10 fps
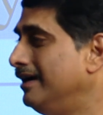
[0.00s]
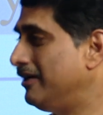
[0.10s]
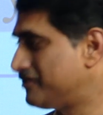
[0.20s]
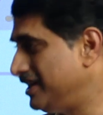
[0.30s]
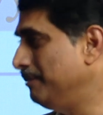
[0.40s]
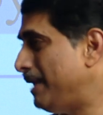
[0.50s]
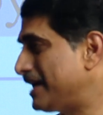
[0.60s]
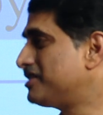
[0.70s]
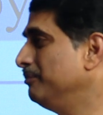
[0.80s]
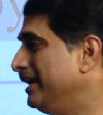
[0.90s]
I have seen
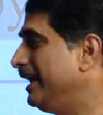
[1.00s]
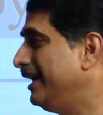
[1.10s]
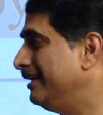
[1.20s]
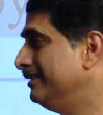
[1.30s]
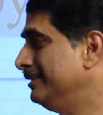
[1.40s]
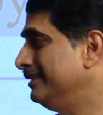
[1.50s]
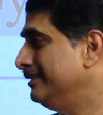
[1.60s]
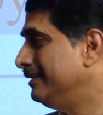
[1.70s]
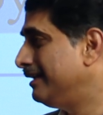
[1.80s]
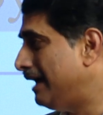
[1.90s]
partnership deed,
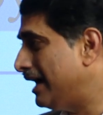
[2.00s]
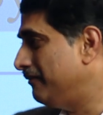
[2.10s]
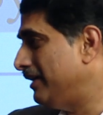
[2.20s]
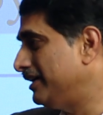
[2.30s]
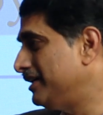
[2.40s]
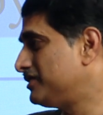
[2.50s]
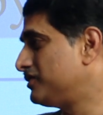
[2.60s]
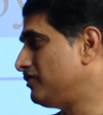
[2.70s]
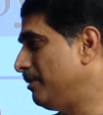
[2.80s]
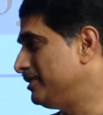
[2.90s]
Lord
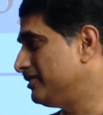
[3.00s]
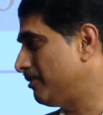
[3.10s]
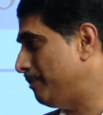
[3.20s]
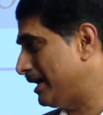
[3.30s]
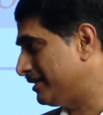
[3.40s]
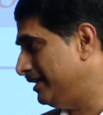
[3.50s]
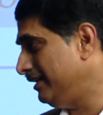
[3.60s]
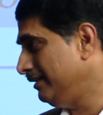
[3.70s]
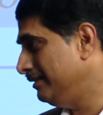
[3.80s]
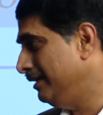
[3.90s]
Venkateswara Swami is our
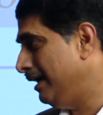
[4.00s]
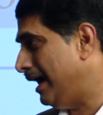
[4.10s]
partner